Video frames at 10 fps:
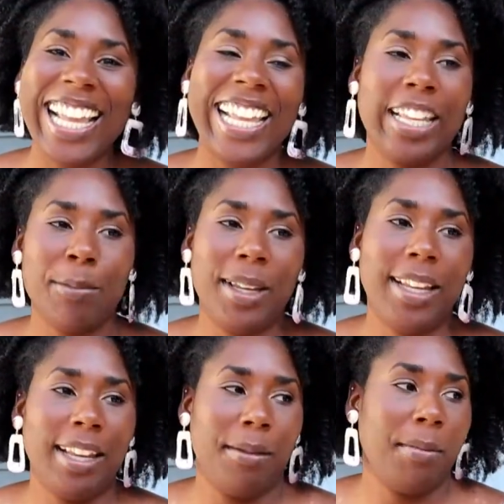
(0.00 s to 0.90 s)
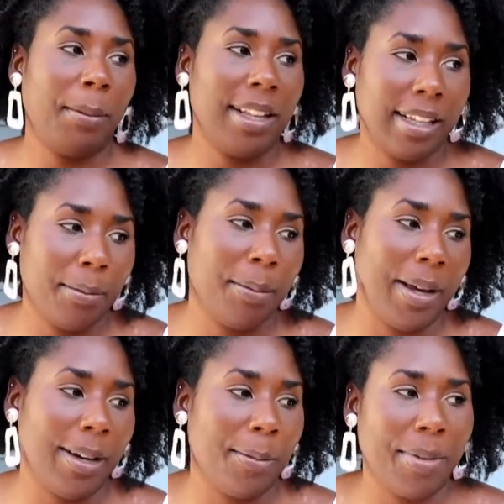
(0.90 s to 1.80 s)
It could be maybe a little bit
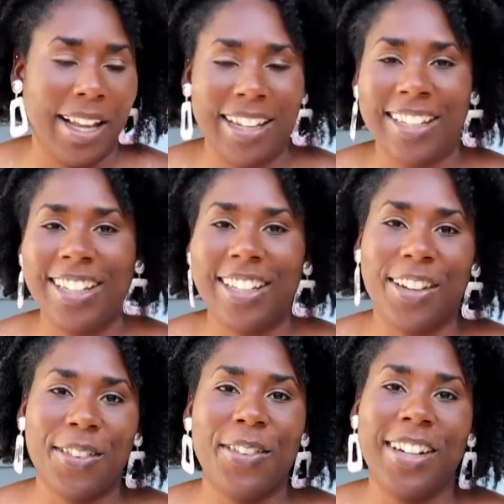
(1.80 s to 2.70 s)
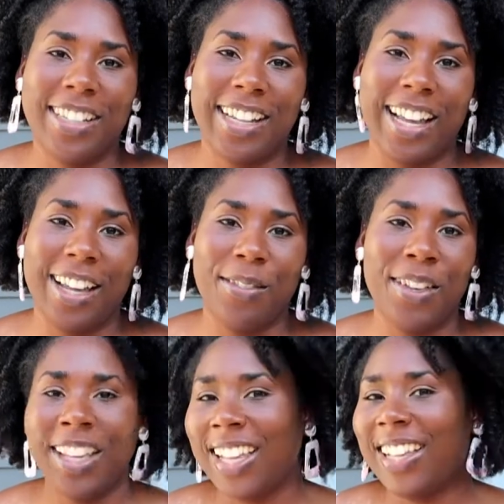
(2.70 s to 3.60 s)
better, but you know, first time
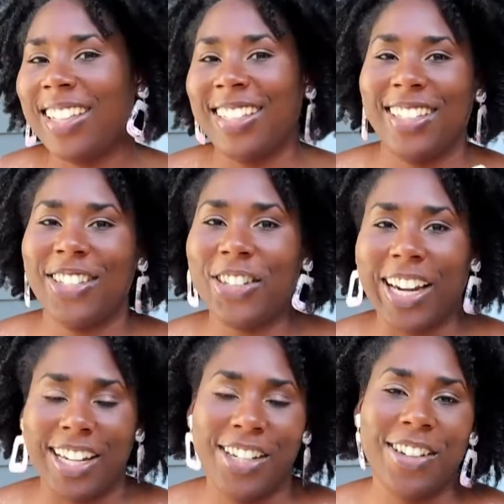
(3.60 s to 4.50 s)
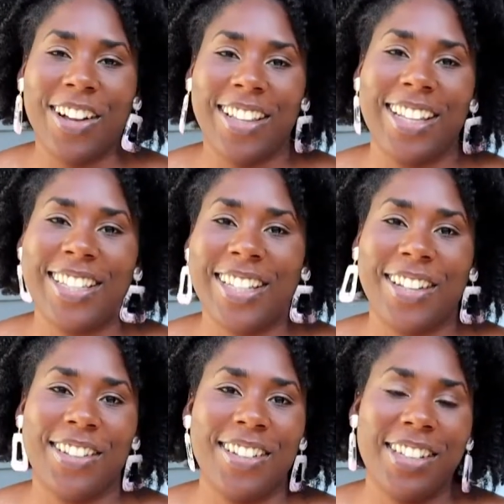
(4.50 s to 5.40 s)
trying to do all this,
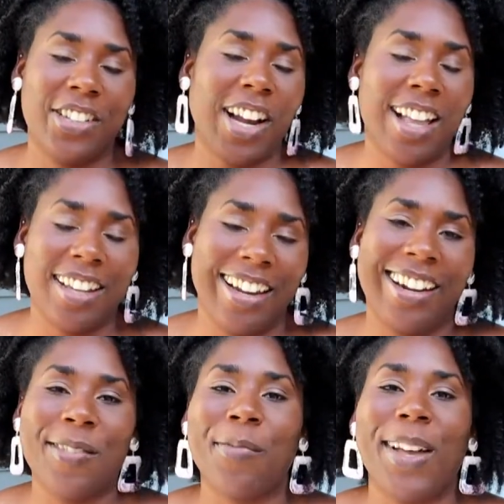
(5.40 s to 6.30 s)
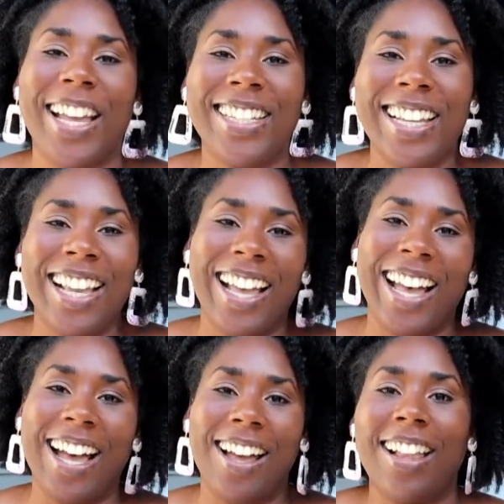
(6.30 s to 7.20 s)
so it's trial and error. But
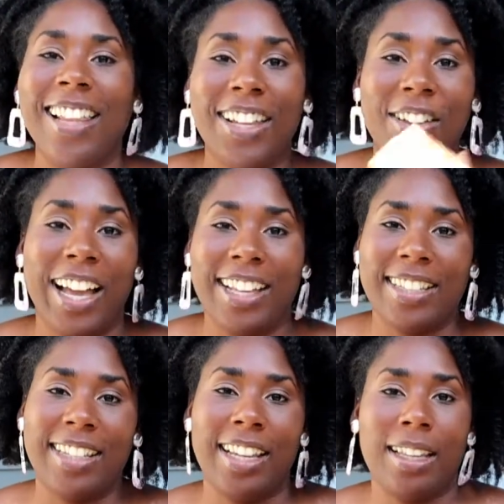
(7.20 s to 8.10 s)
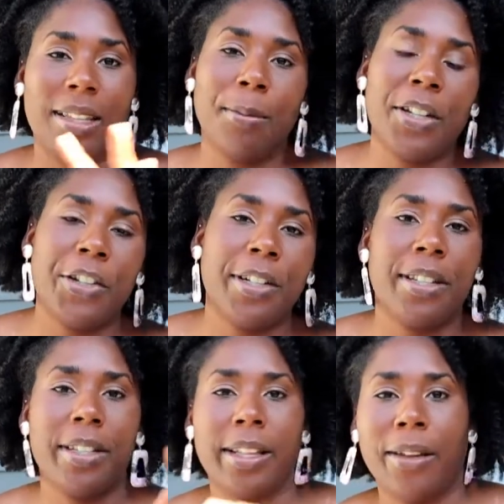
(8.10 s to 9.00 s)
I'll let you guys see some pictures
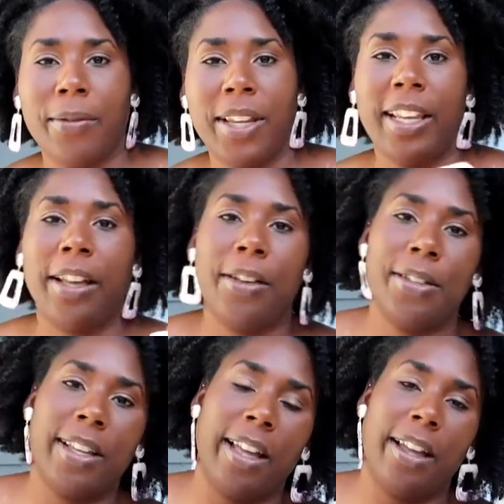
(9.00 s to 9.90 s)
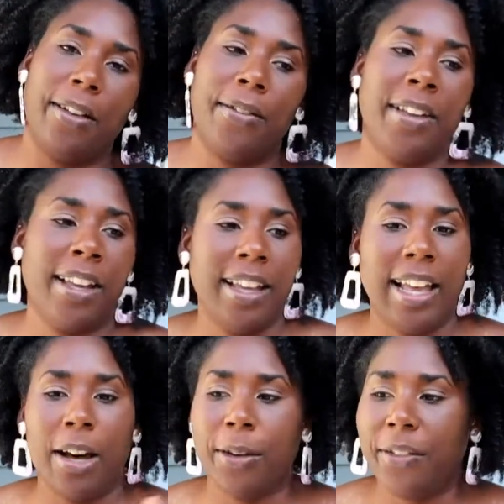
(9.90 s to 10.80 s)
and some videos of
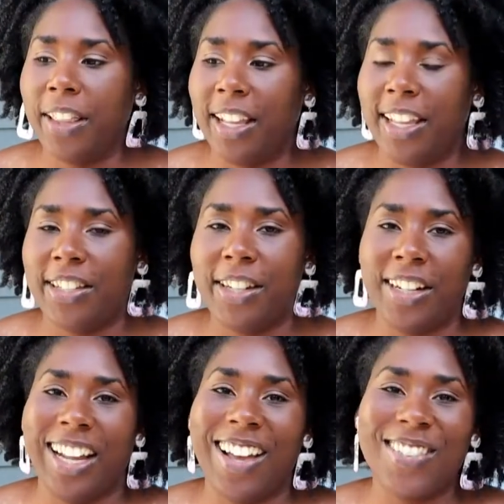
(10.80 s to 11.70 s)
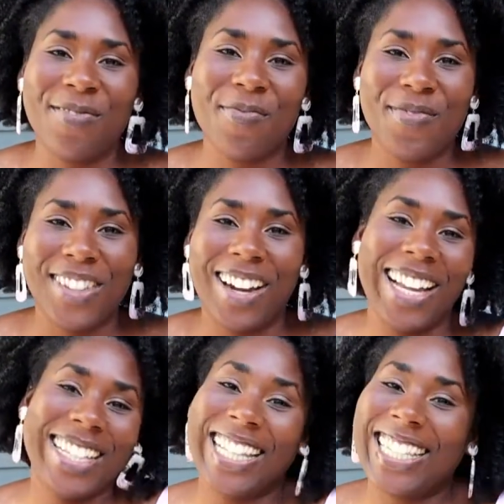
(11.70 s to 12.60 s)
how everything is turning out. All
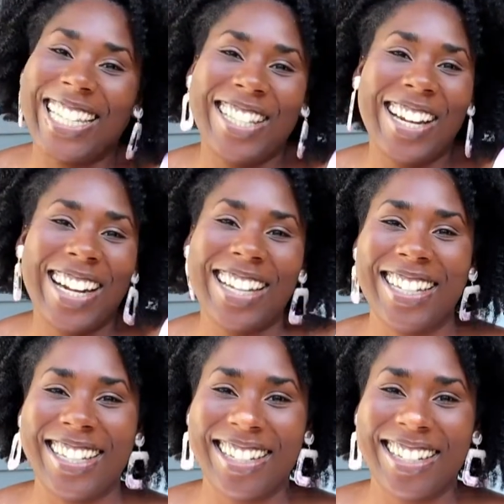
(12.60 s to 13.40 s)
right, let's get started.